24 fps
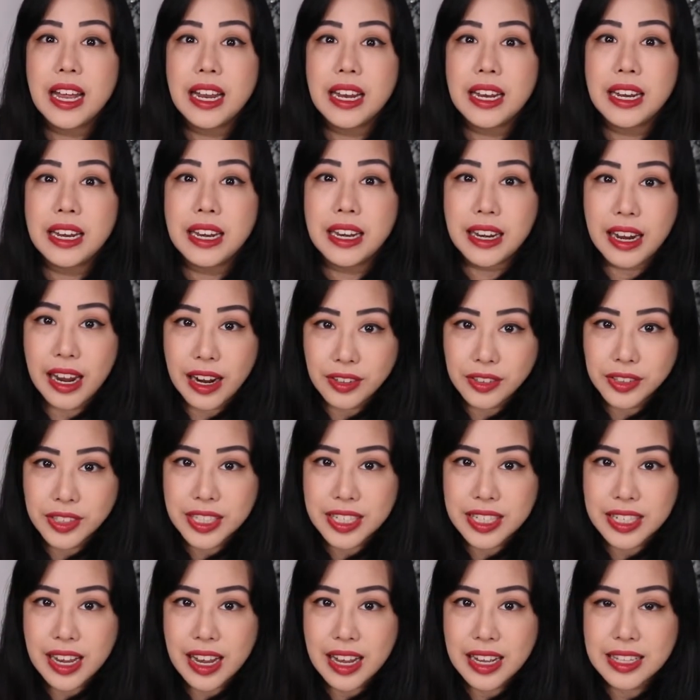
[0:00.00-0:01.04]
nail
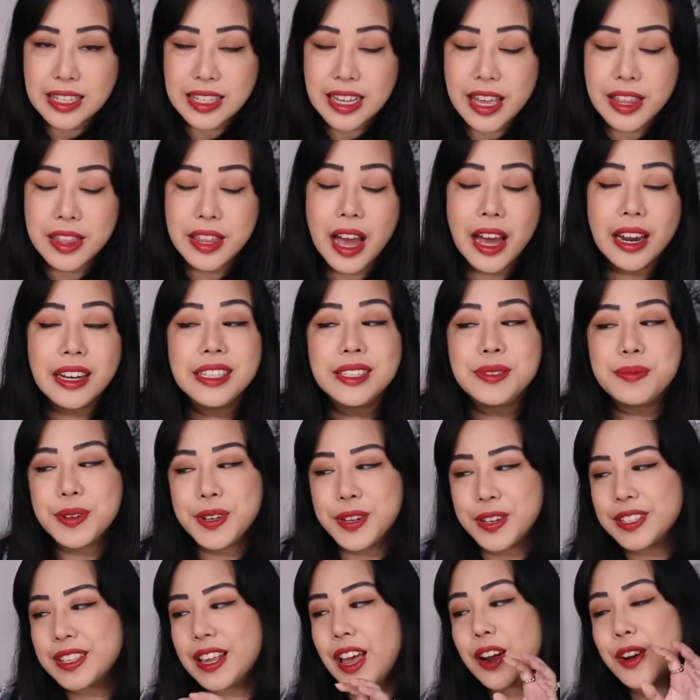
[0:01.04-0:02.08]
designs, and that is
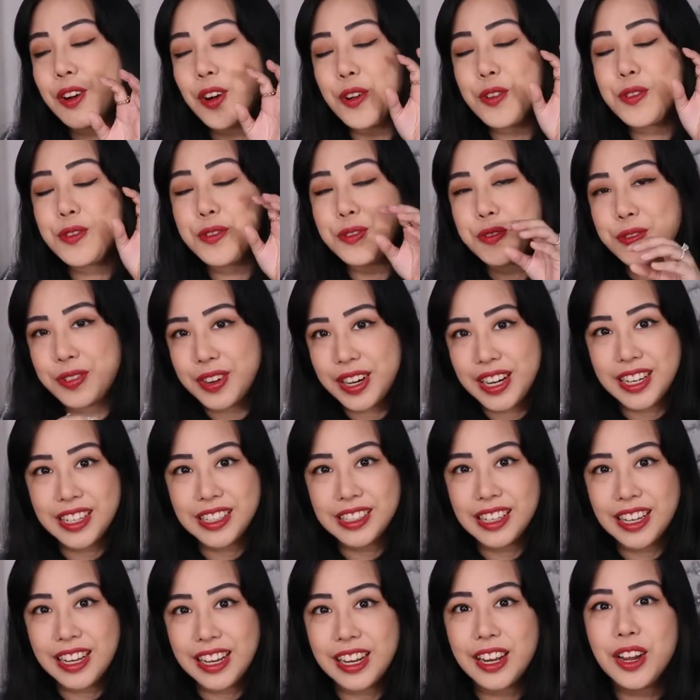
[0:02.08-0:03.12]
because I got
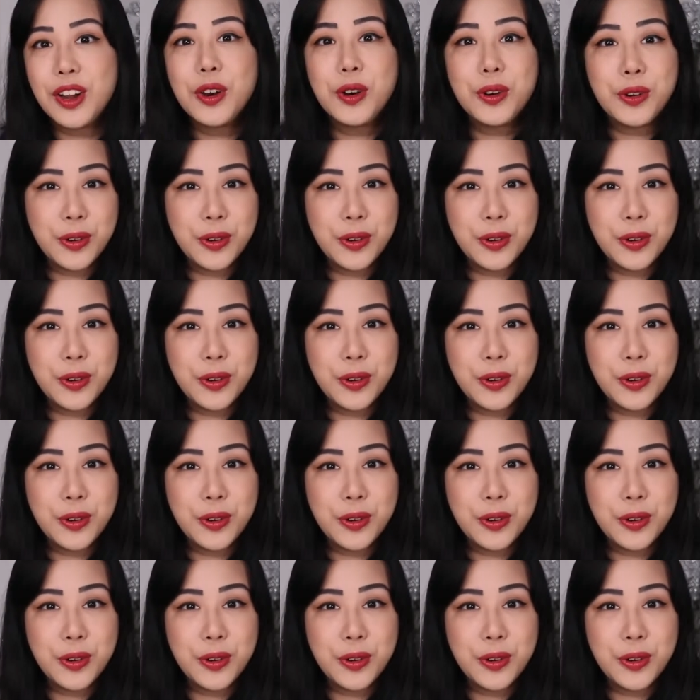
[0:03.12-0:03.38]
really